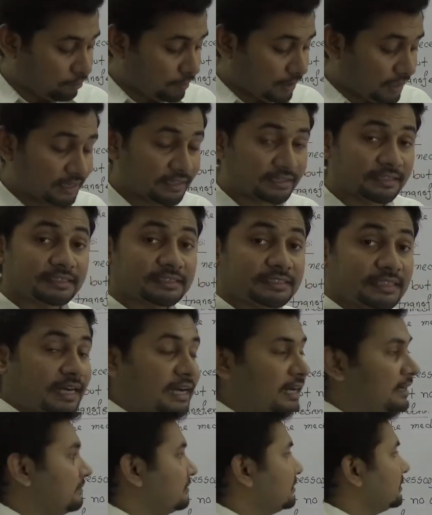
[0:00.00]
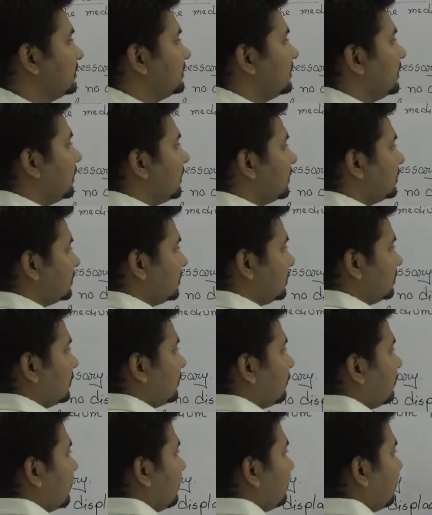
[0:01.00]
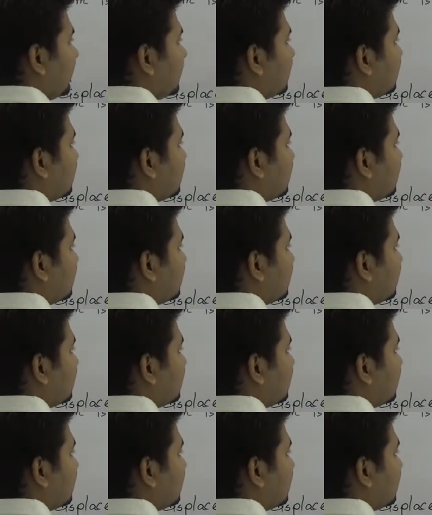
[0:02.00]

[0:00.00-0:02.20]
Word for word: What are the types? So if